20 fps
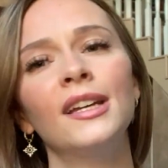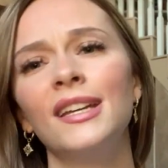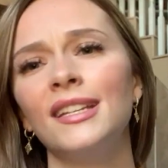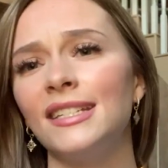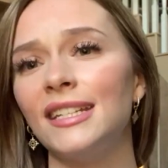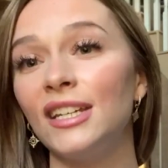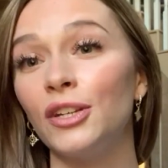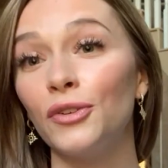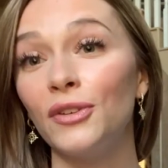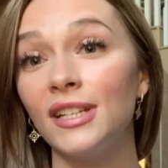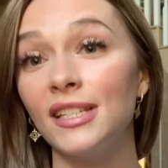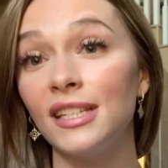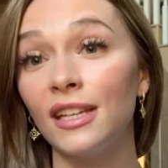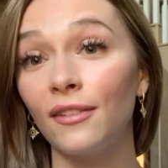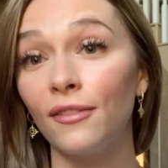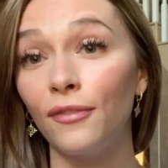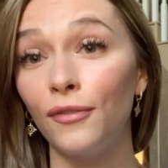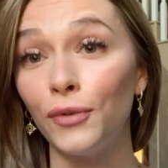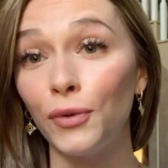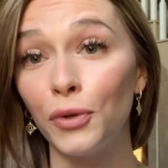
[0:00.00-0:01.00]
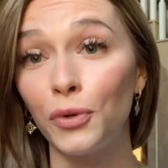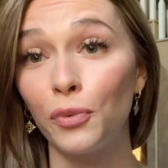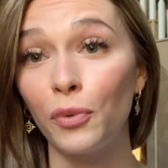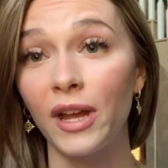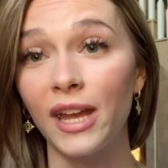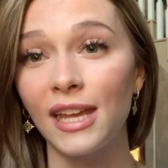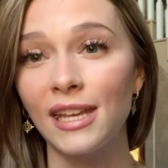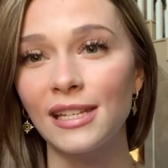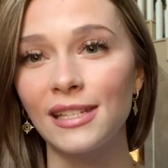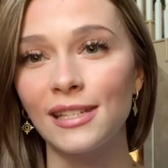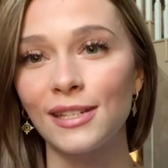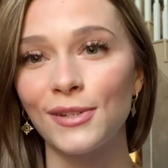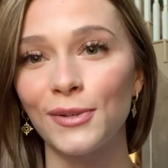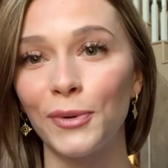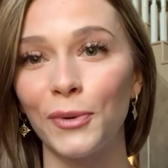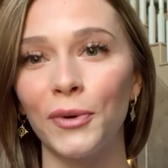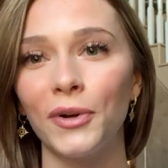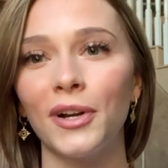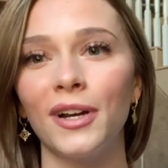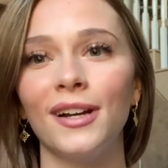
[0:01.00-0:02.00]
decreasing food waste
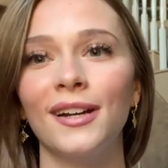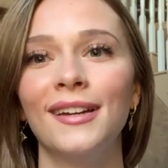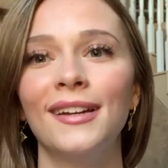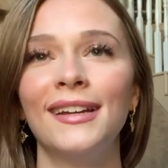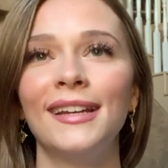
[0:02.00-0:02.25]
or